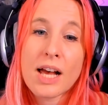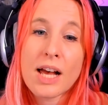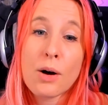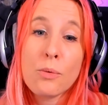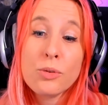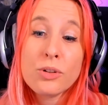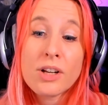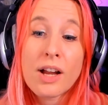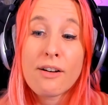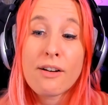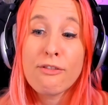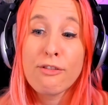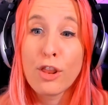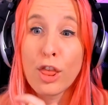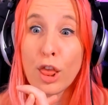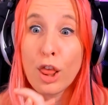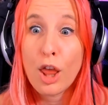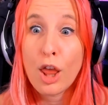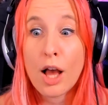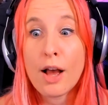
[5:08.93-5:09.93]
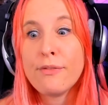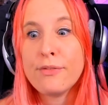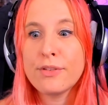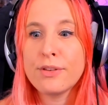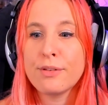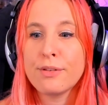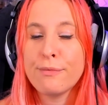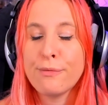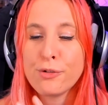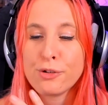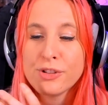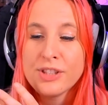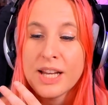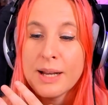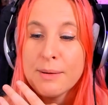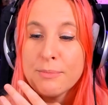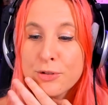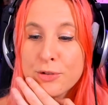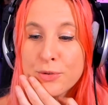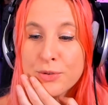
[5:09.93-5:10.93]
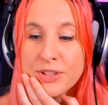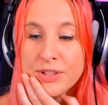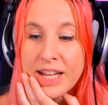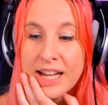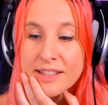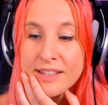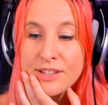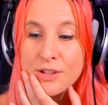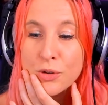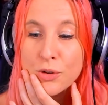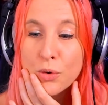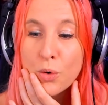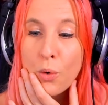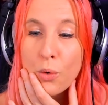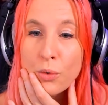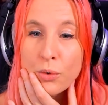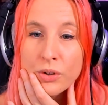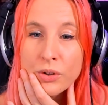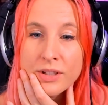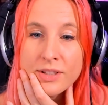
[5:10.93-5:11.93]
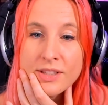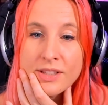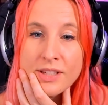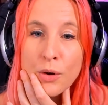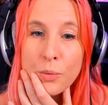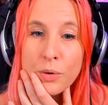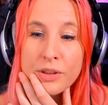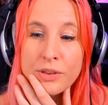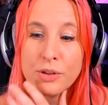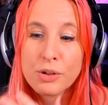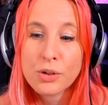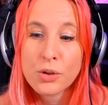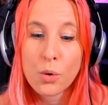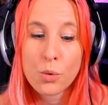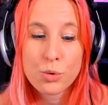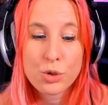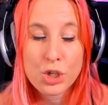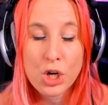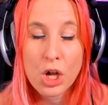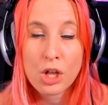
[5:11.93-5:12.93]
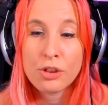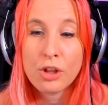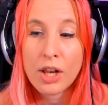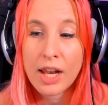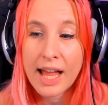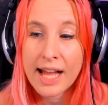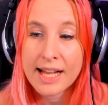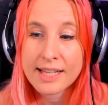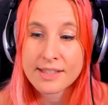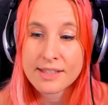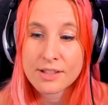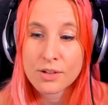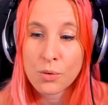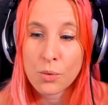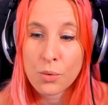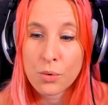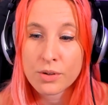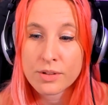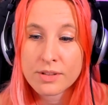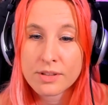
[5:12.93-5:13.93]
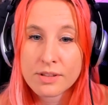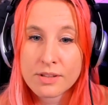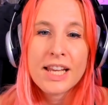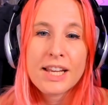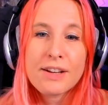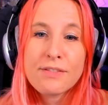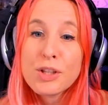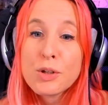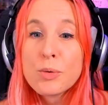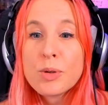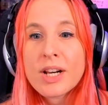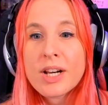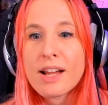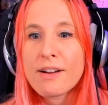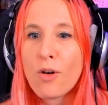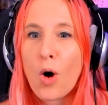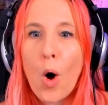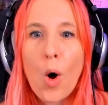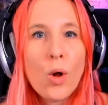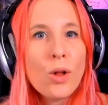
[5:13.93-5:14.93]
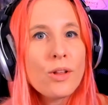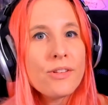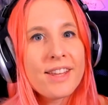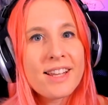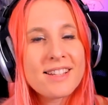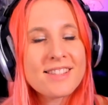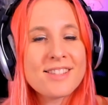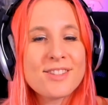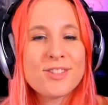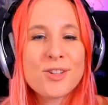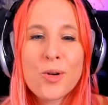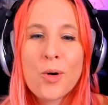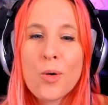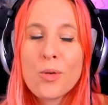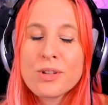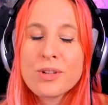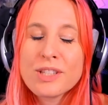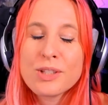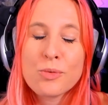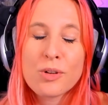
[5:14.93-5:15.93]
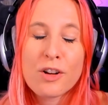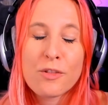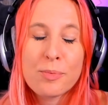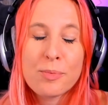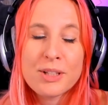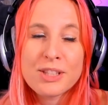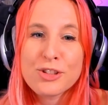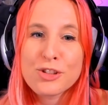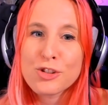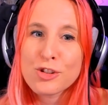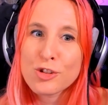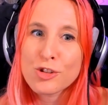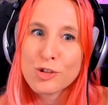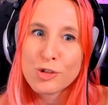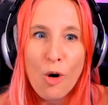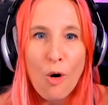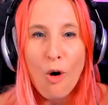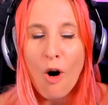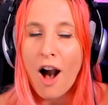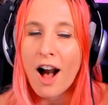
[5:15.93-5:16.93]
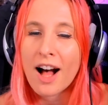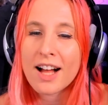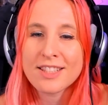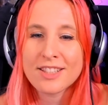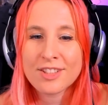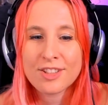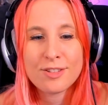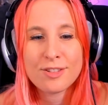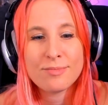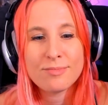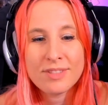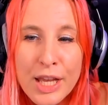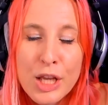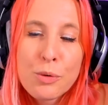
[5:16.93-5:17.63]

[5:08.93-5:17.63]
I would have loved for them to dance the chorus with the coach on the last chorus. If they would have all danced the chorus, it would have been so awesome.